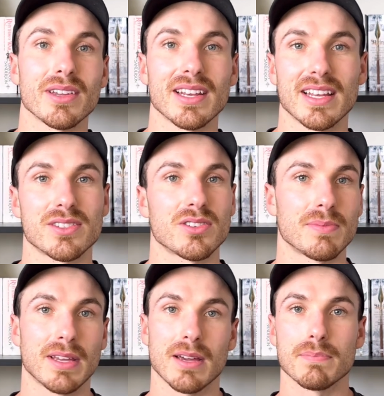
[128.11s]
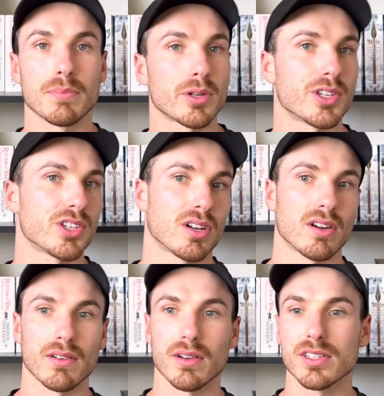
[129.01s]
He needs to be a butcher
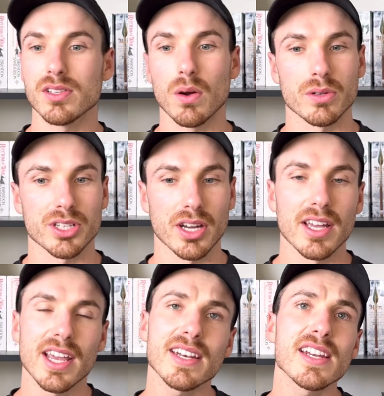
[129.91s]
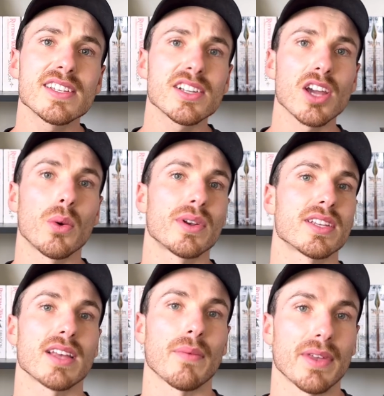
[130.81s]
or a soldier. He needs to go into
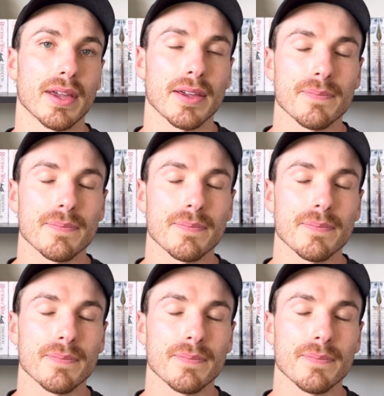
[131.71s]
something.